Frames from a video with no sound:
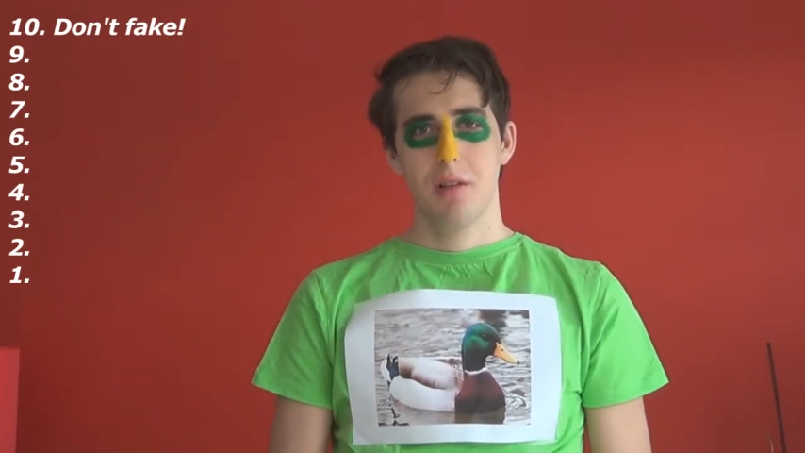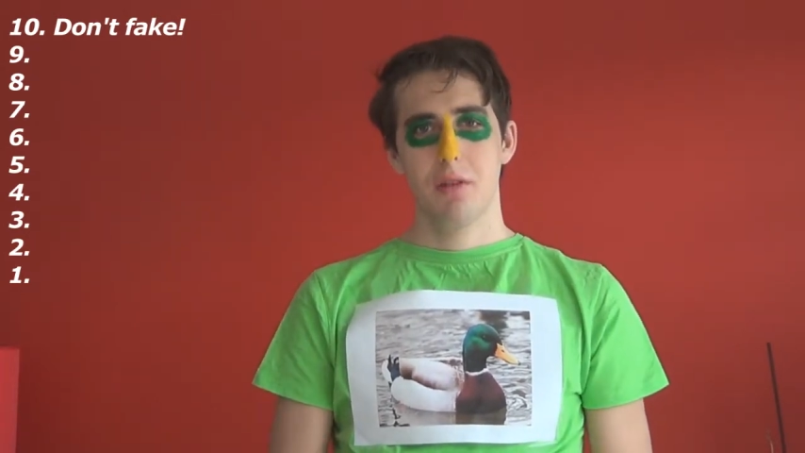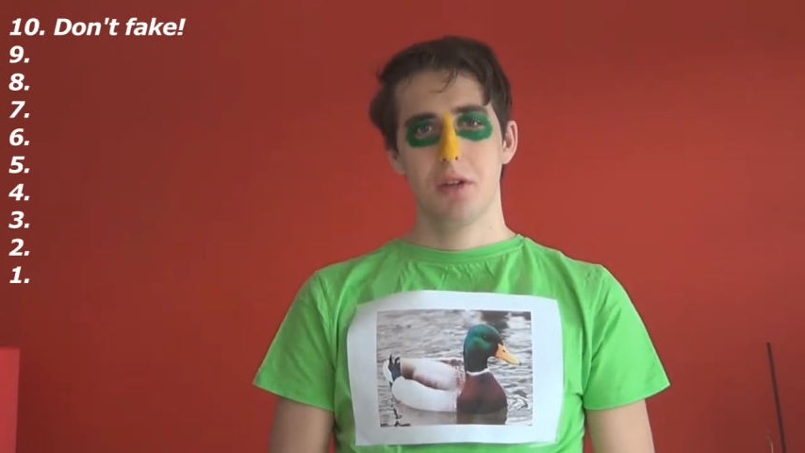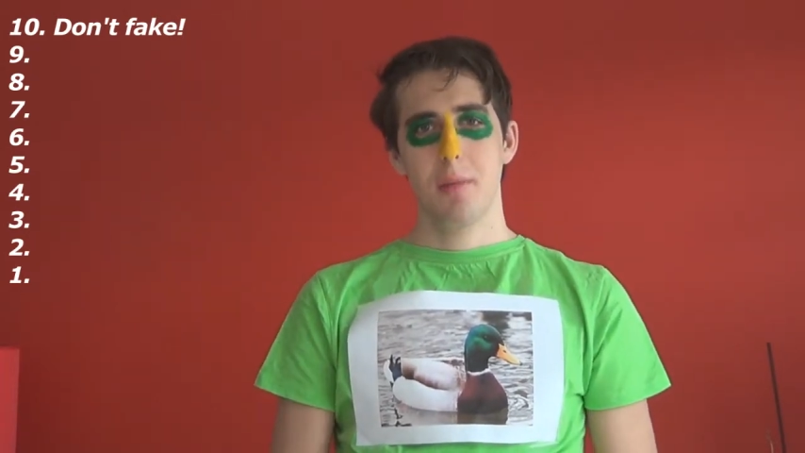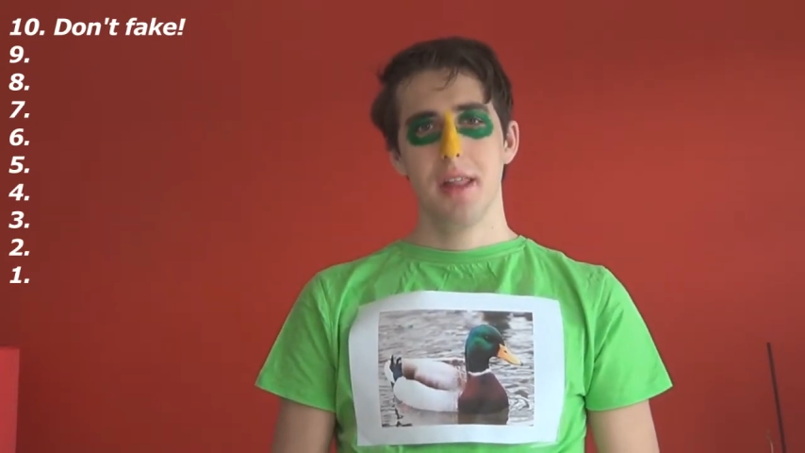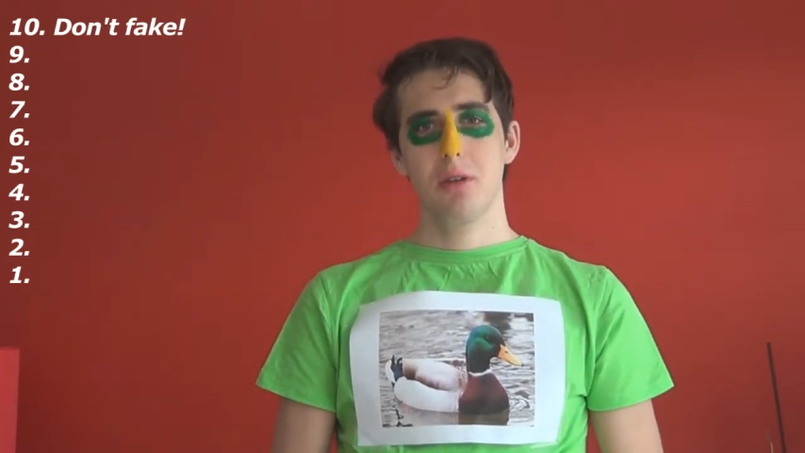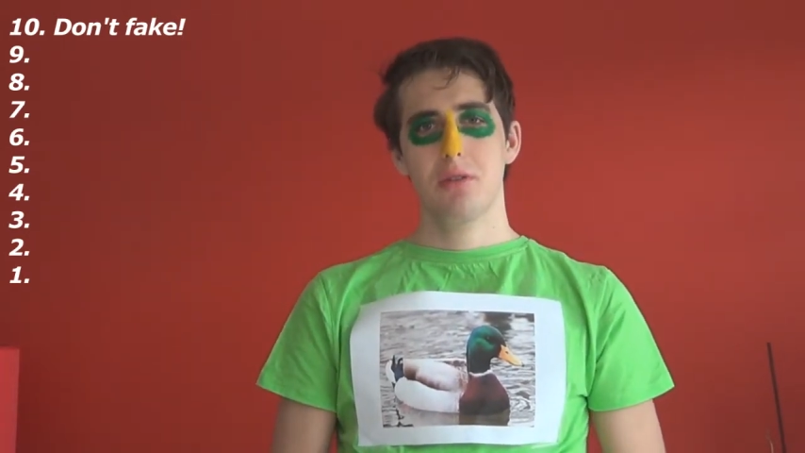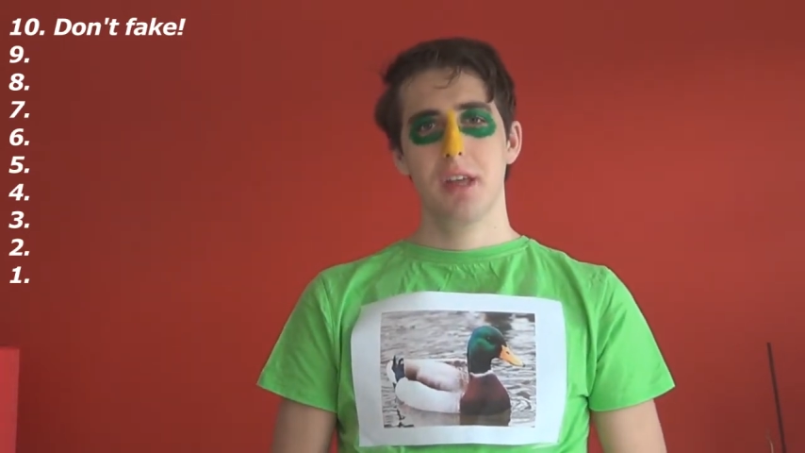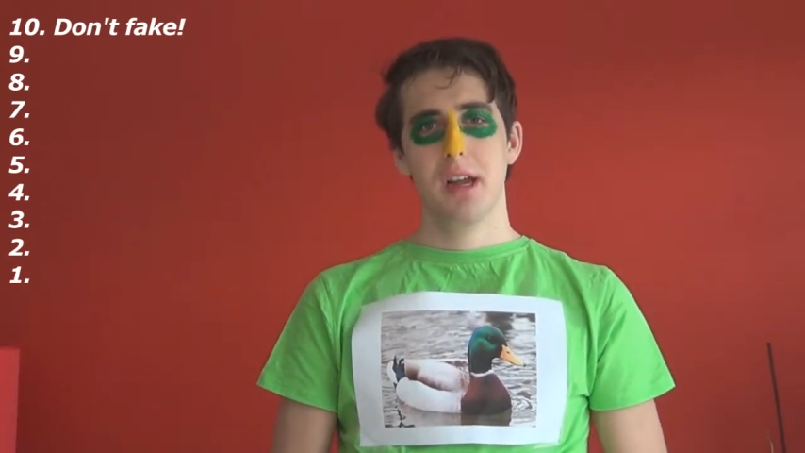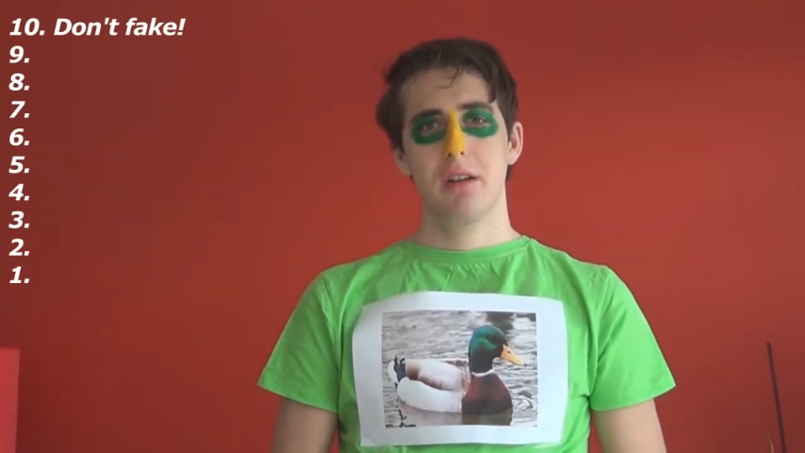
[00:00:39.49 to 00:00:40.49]
For the men
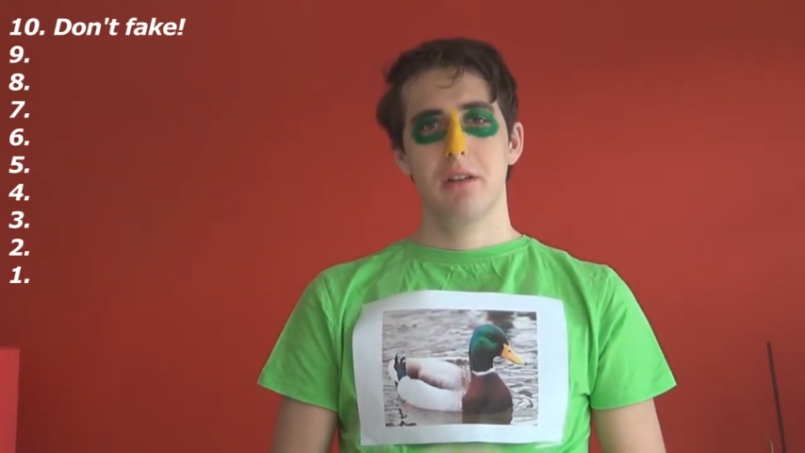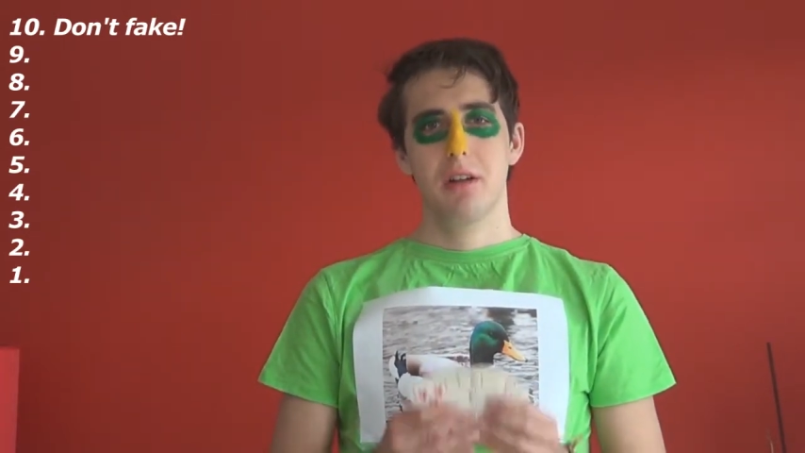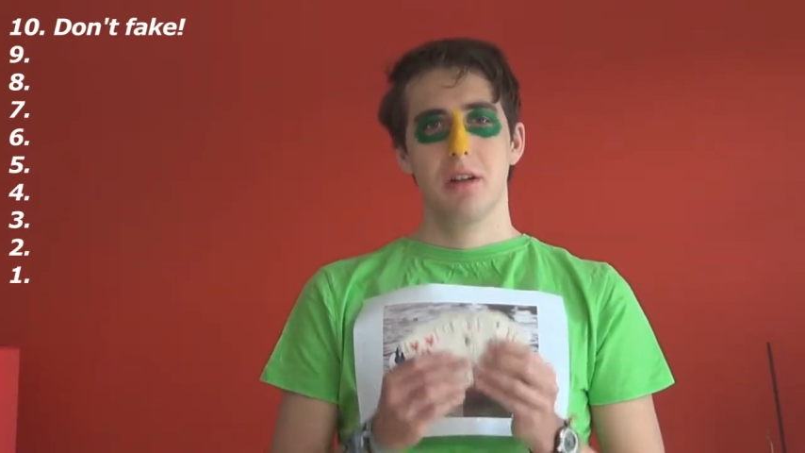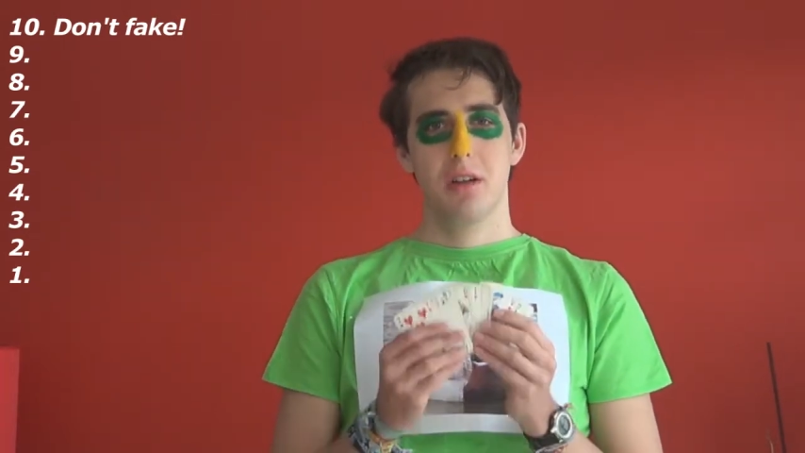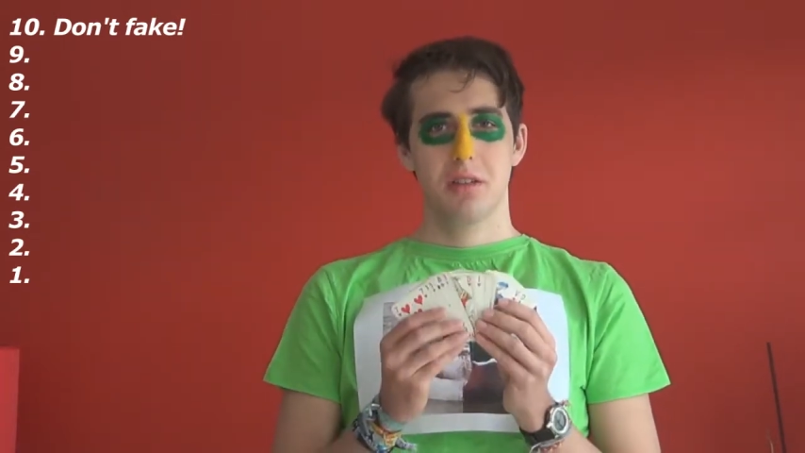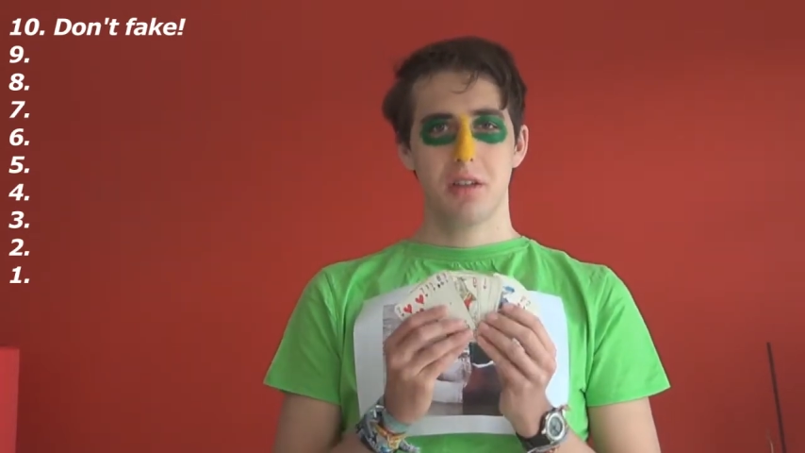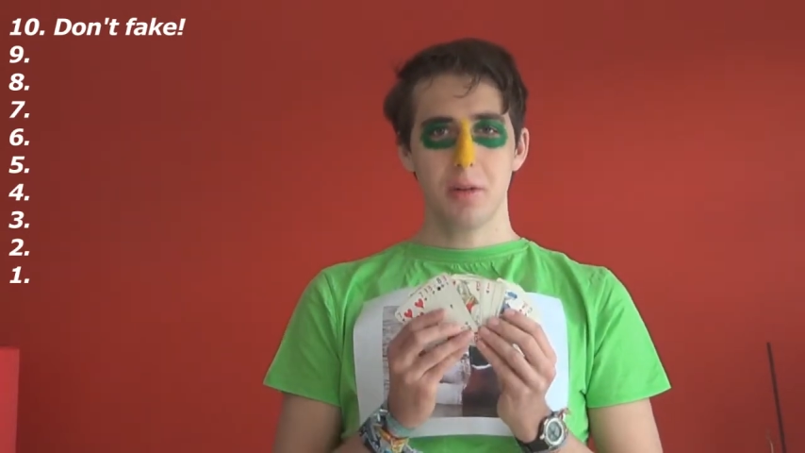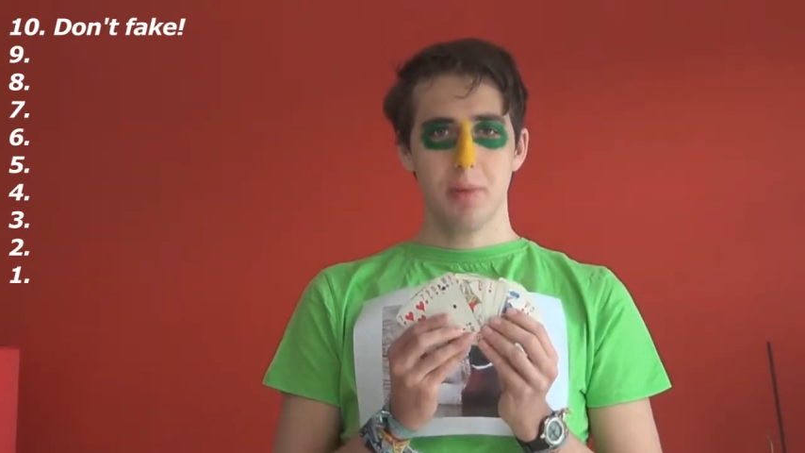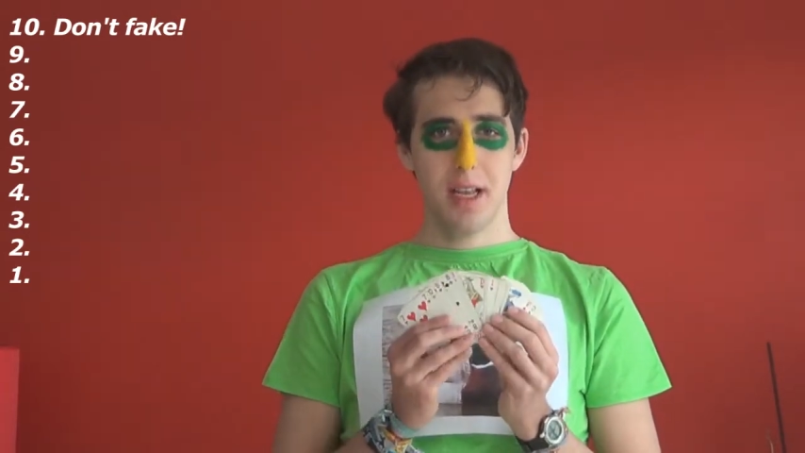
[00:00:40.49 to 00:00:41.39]
out there, start